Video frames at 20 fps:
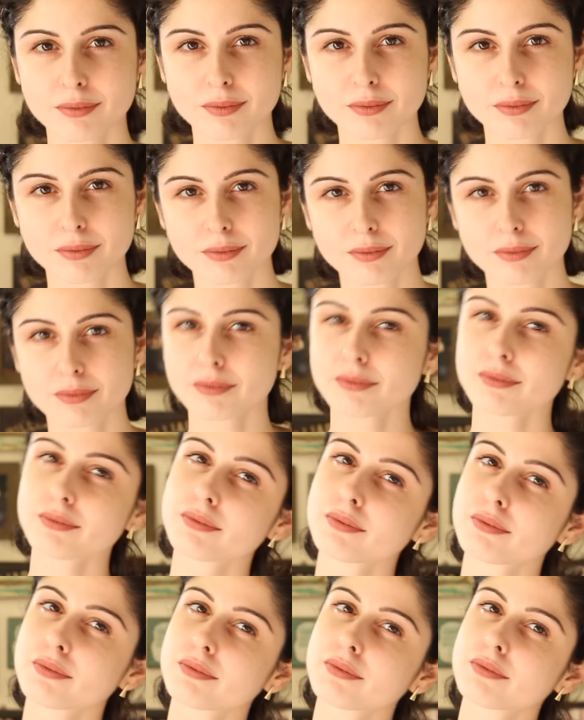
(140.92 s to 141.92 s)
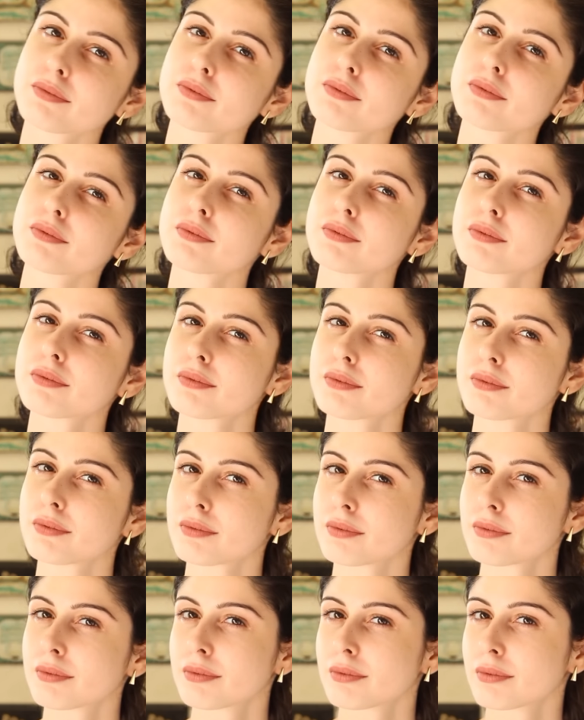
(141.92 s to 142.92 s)
So I'm gonna start with the Clinique Pop
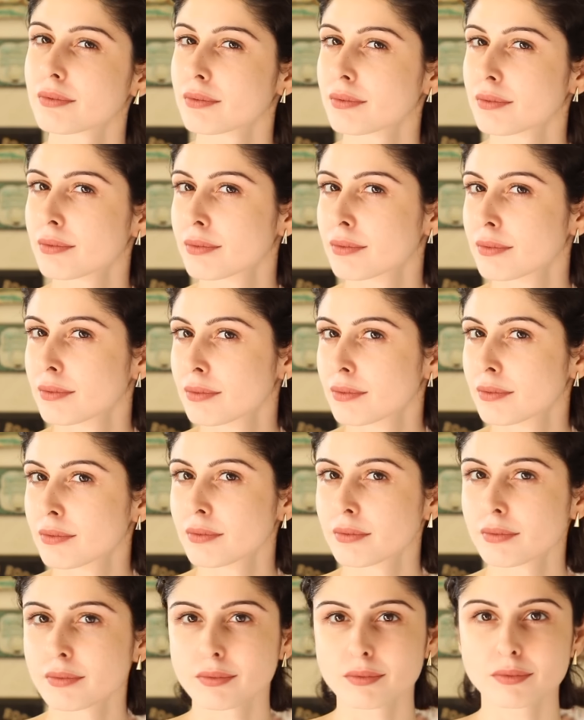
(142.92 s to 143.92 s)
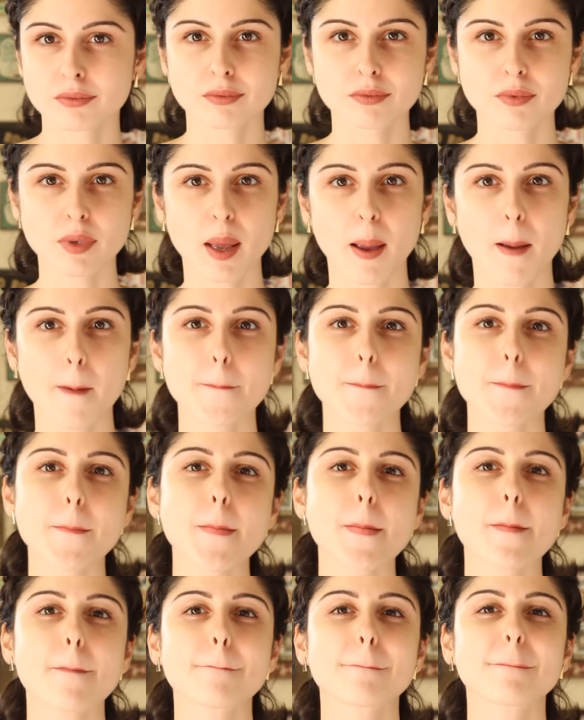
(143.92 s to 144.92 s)
Matte Lip Colors. First up, we have
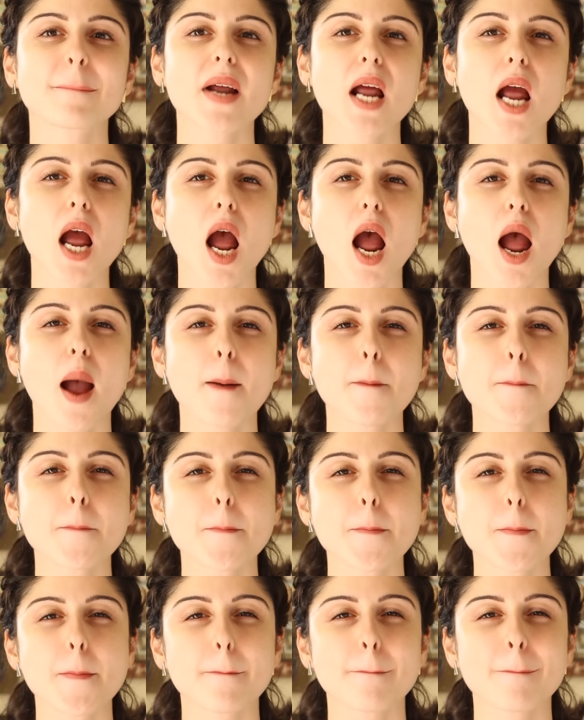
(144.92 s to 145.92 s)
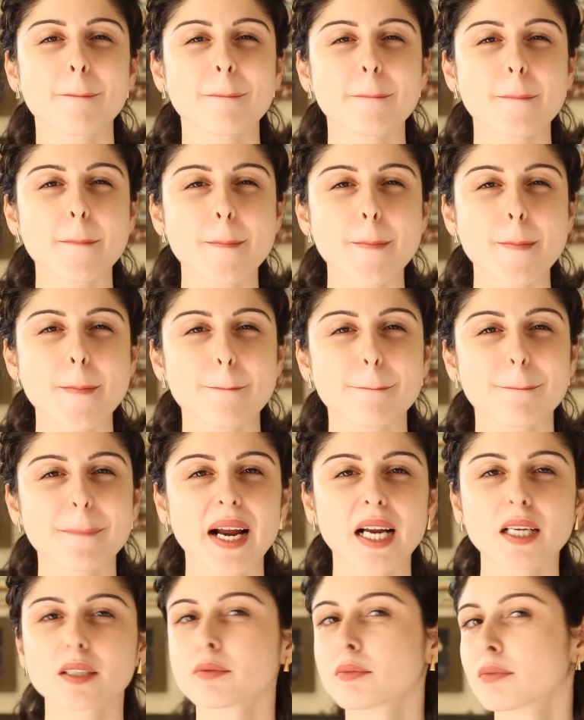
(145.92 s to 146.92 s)
shade number 1, Blushing Pop. This
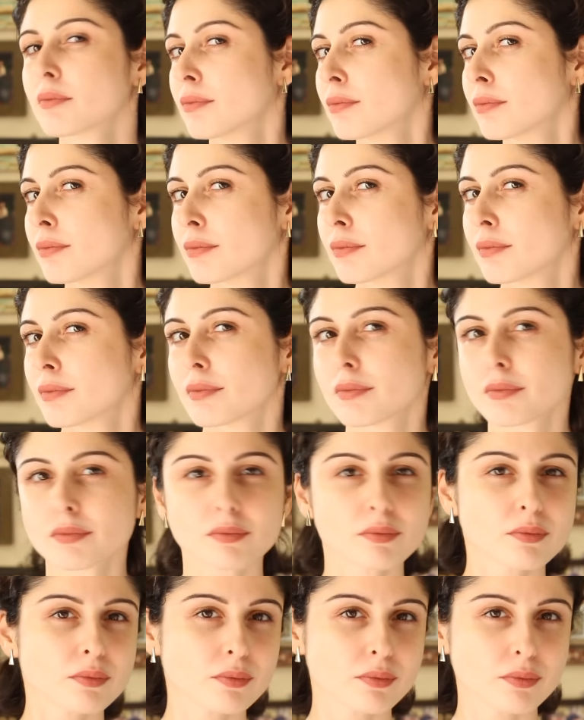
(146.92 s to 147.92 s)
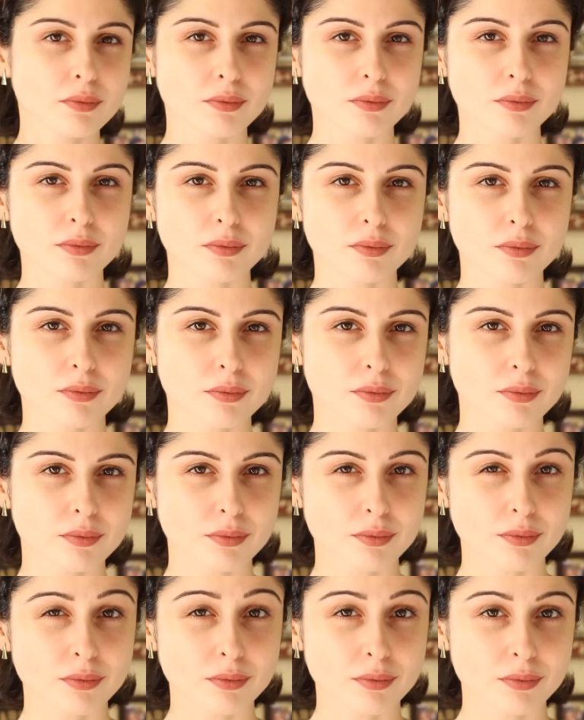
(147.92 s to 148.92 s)
is like a pinkish nude, which is
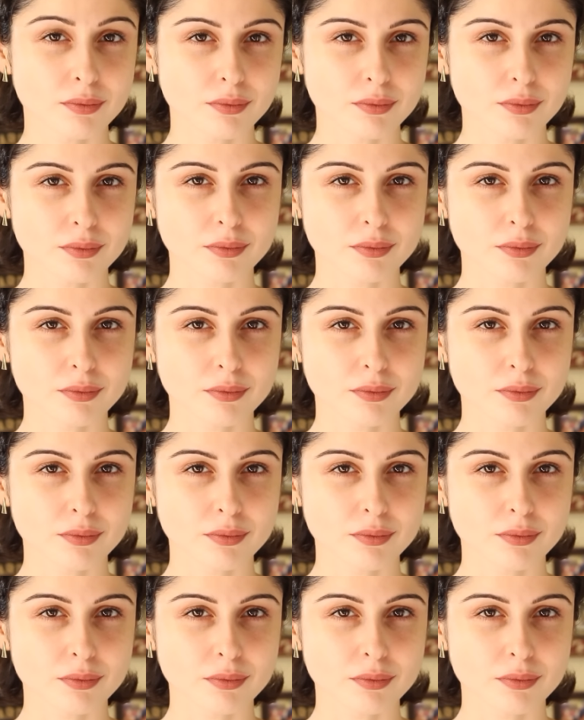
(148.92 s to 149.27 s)
perfect for the